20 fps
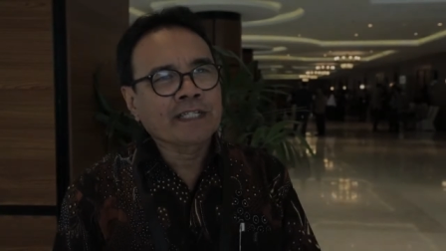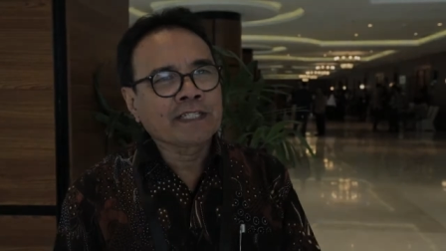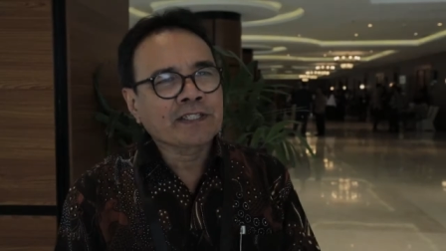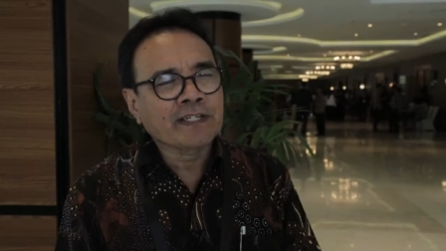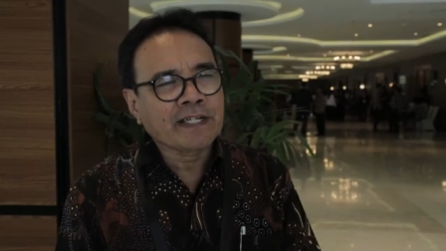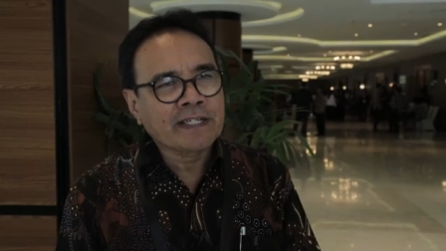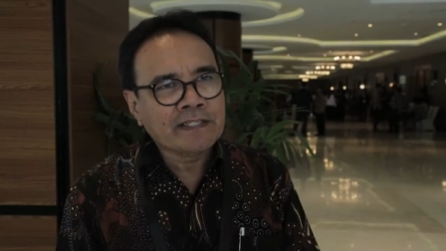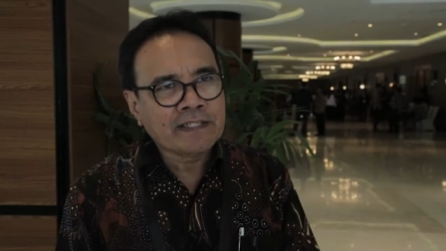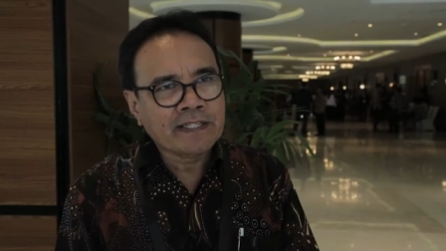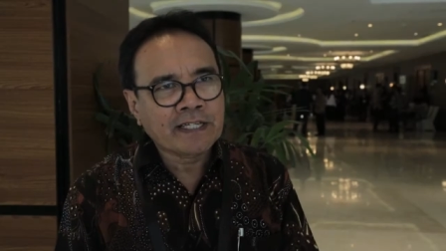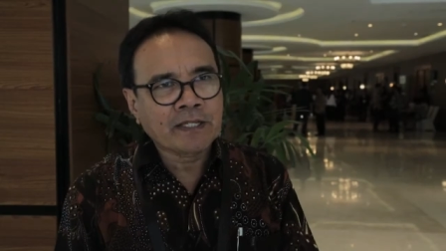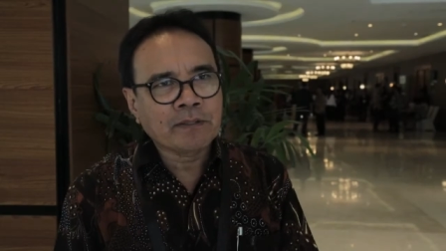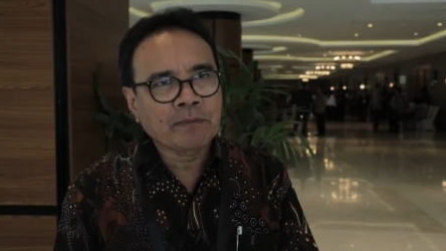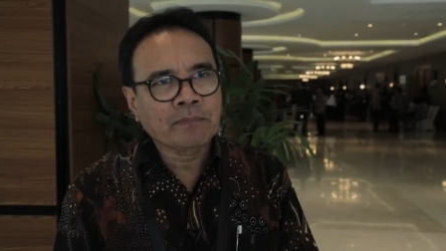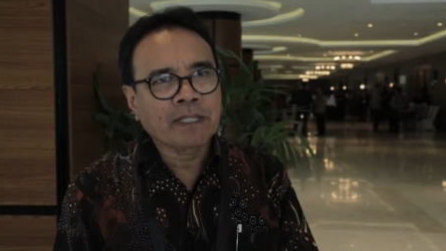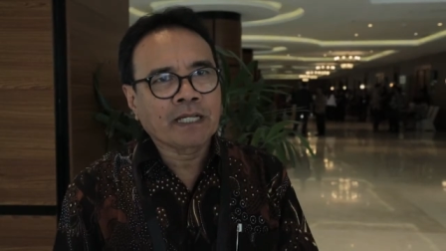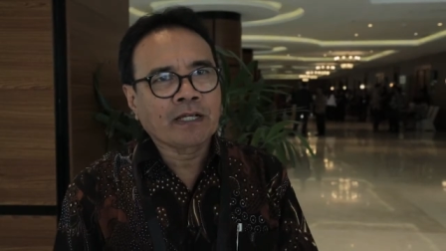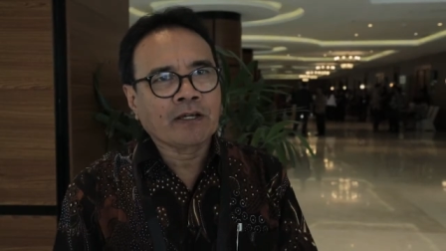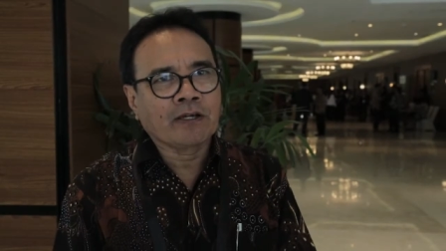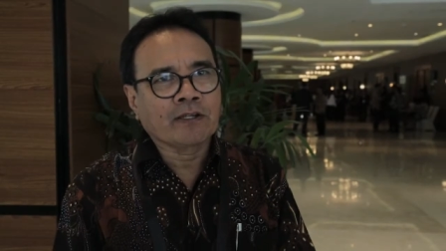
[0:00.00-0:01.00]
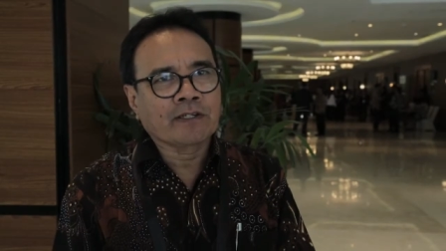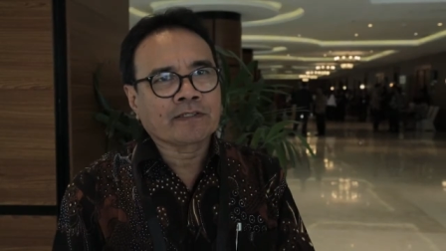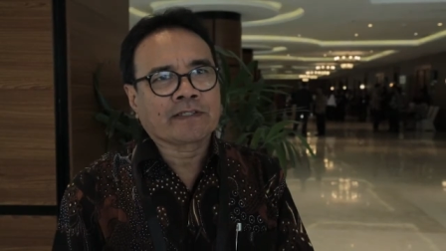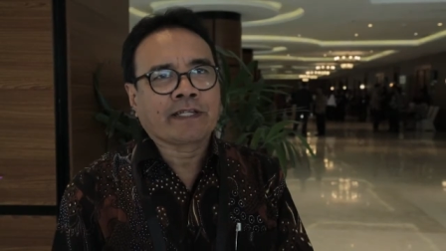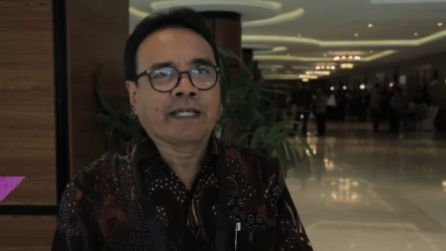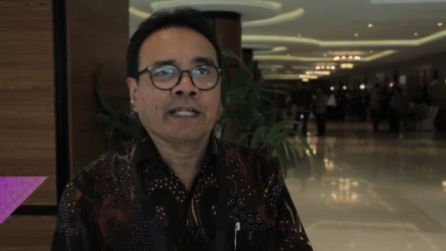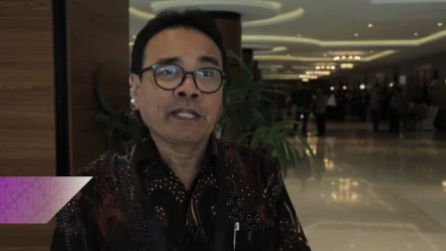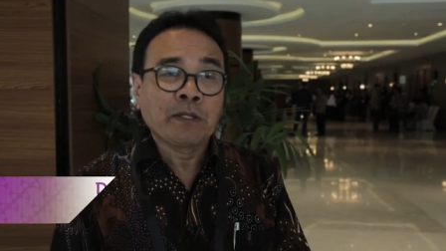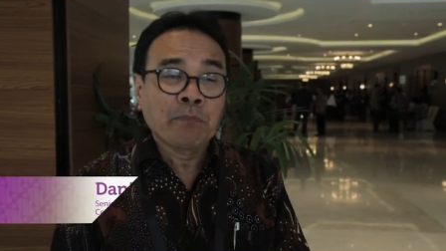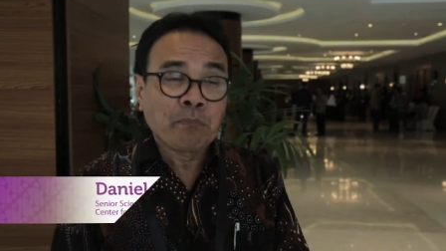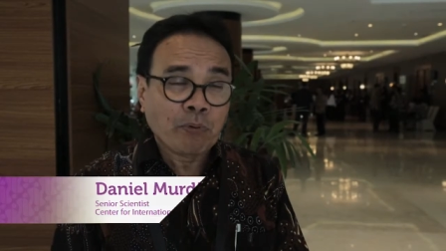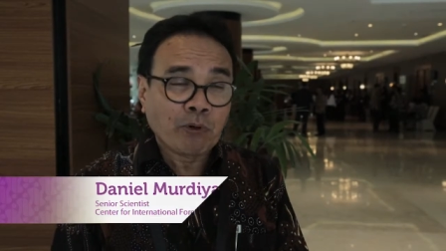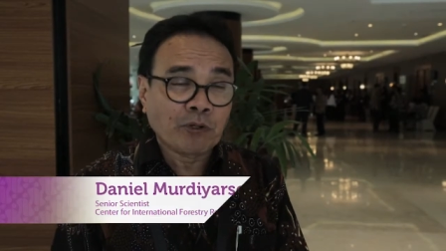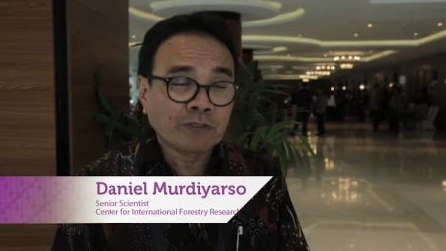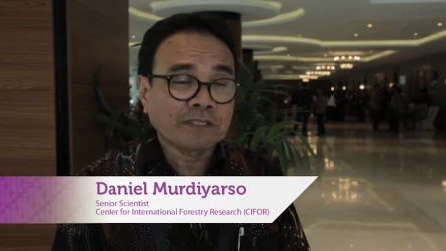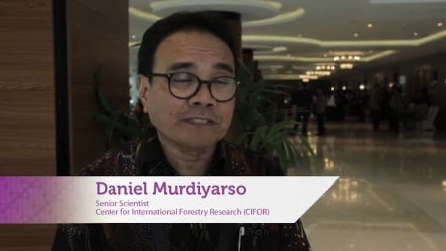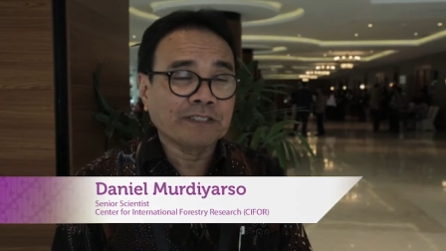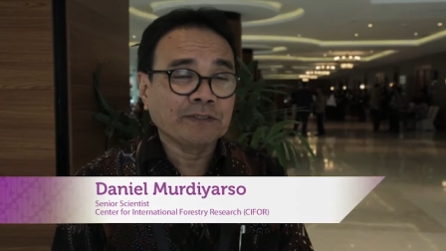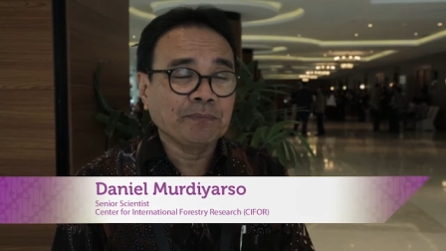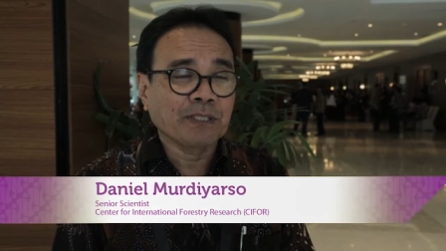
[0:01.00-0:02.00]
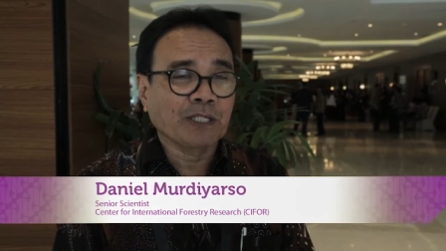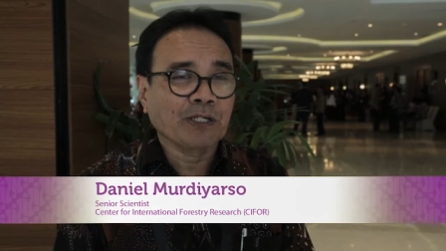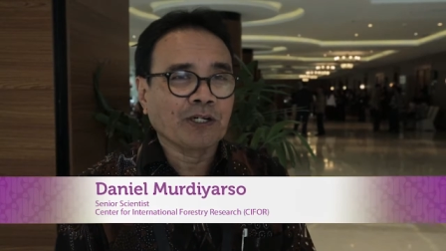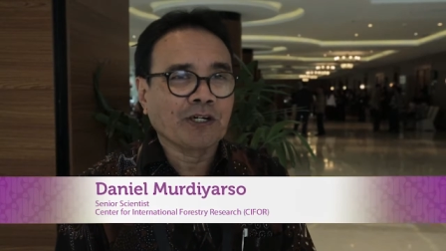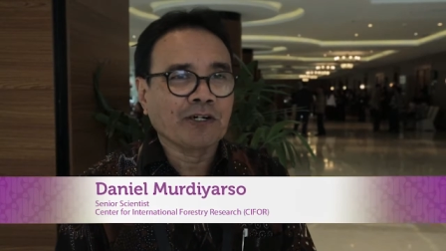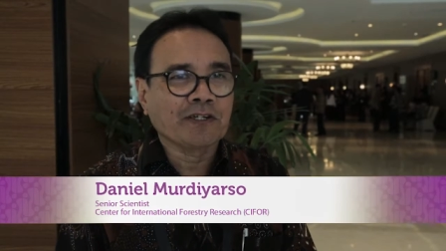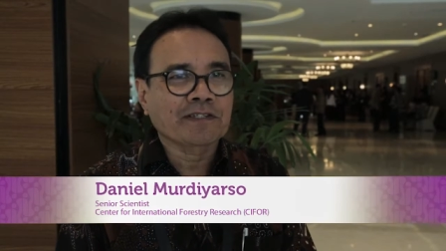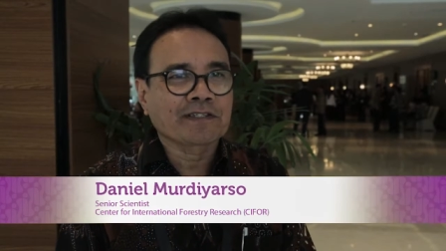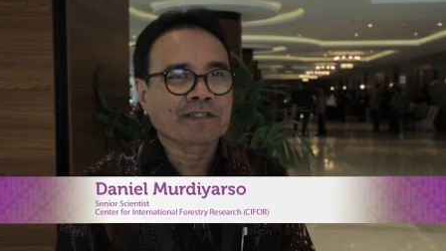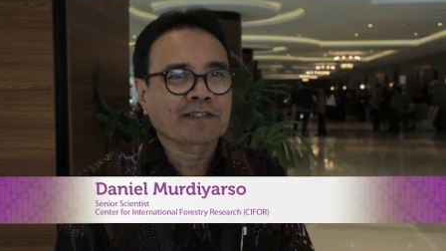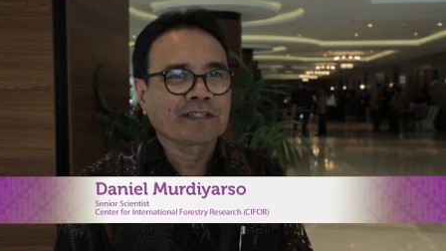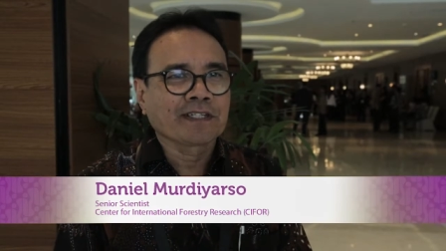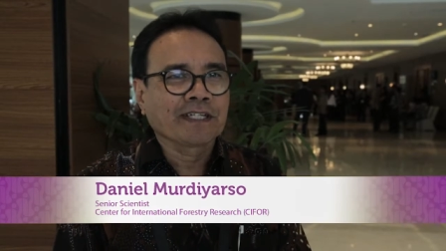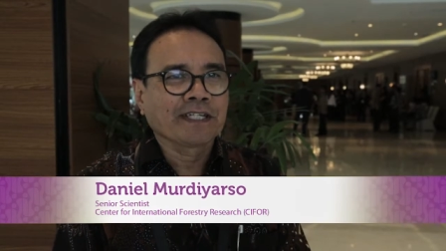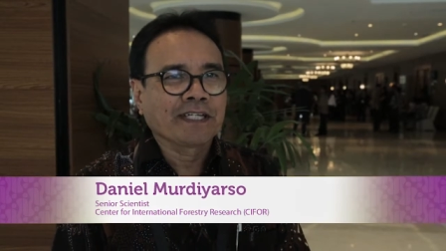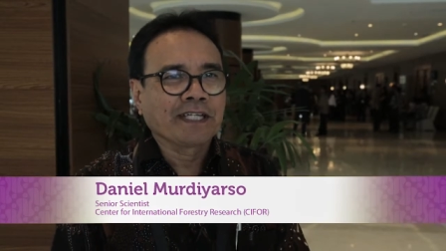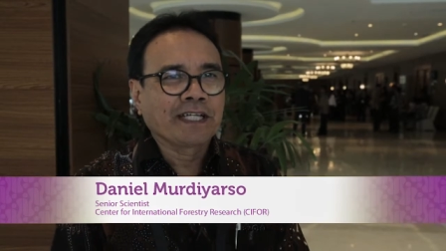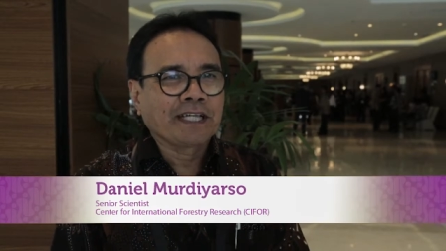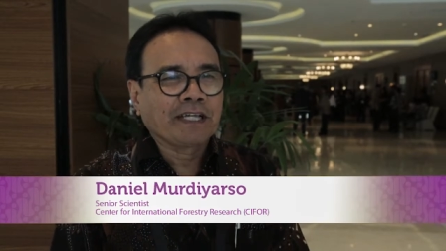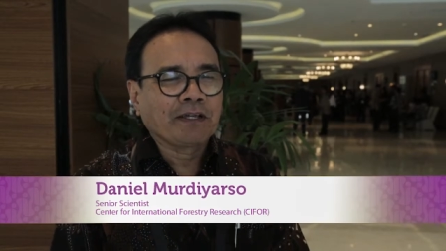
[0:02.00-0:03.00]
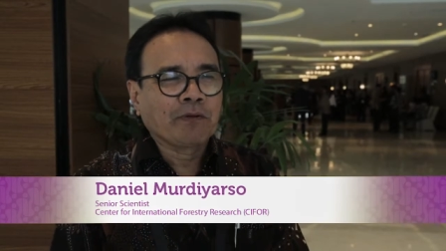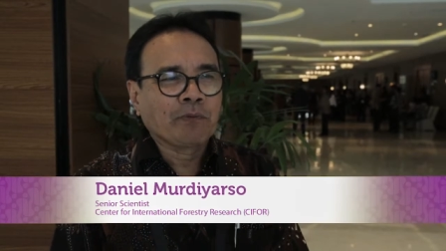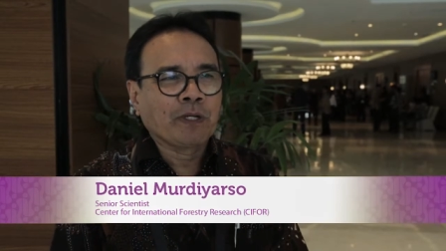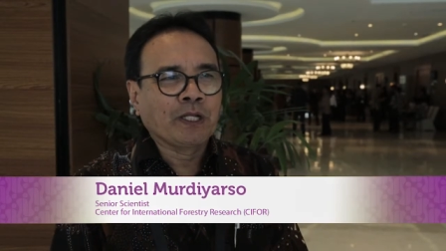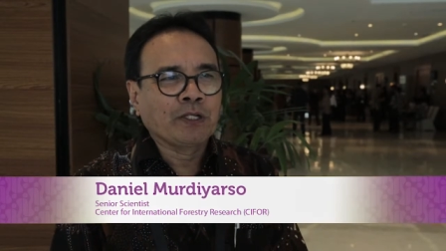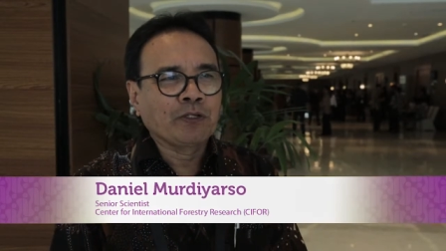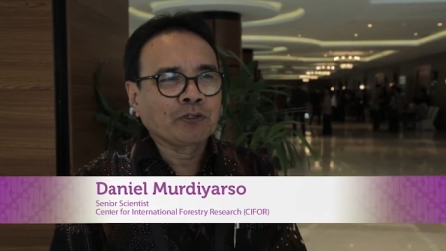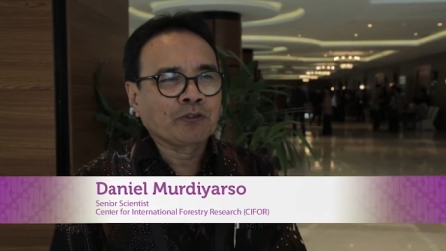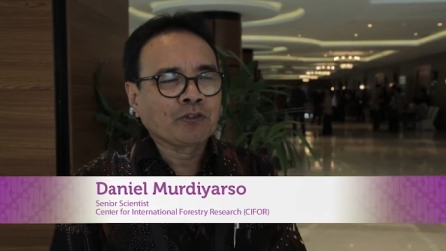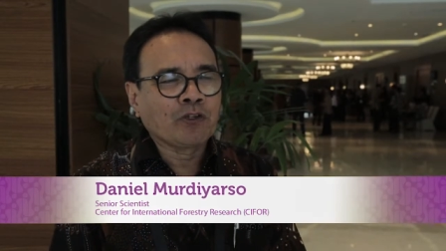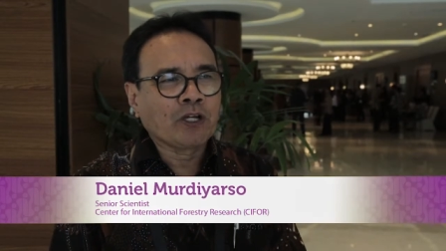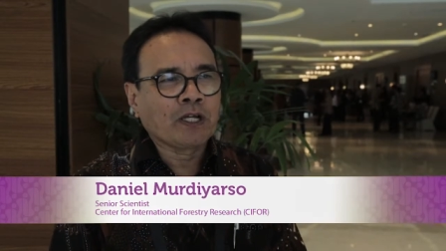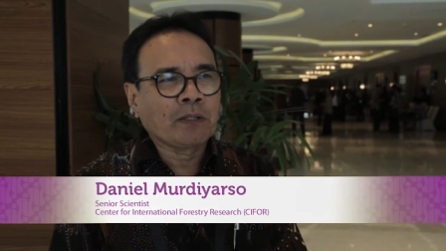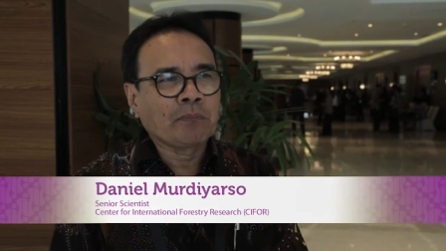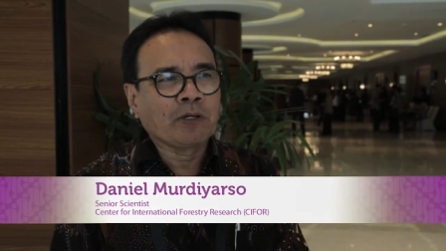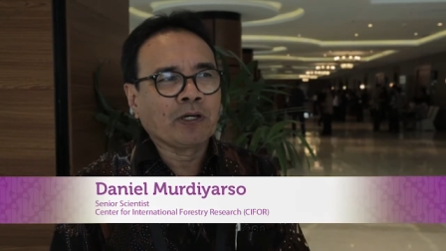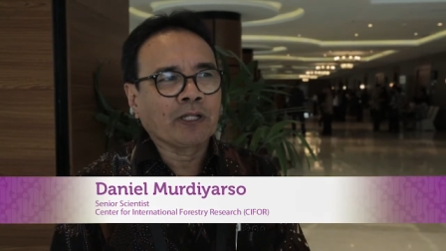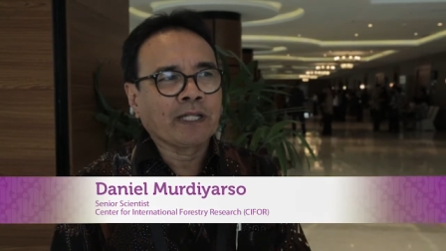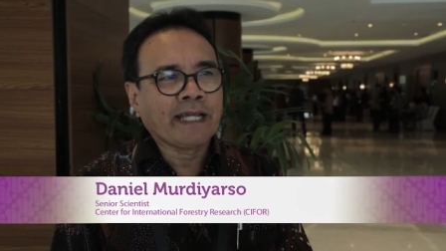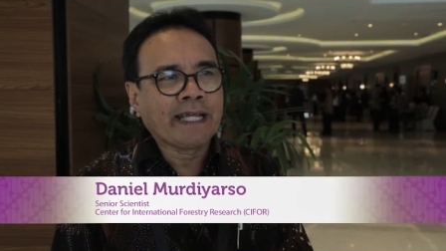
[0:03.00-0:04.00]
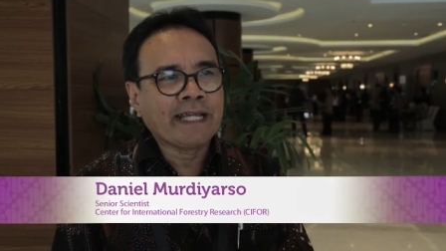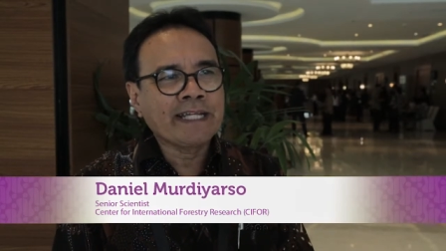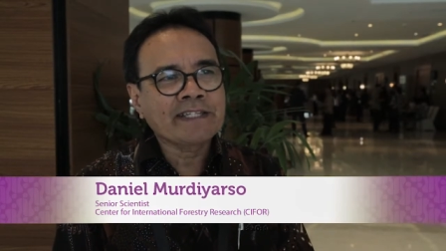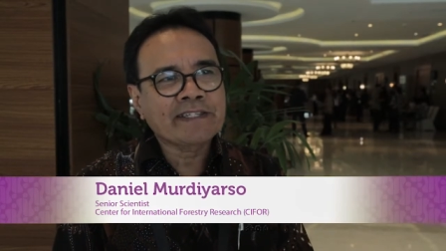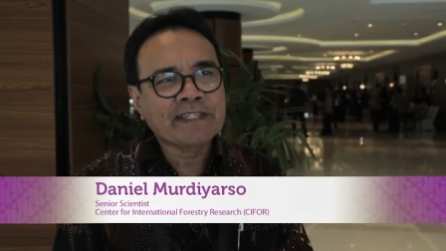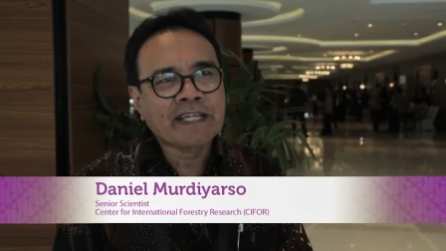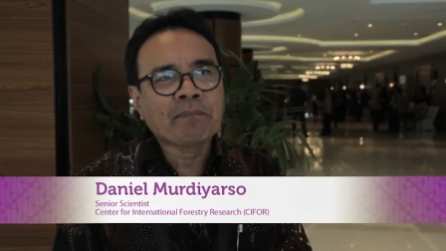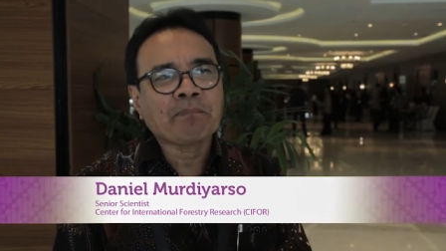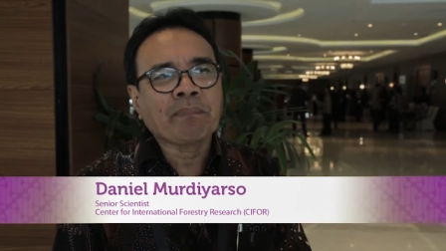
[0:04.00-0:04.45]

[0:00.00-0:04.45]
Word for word: interesting because and important because when you talk about Asia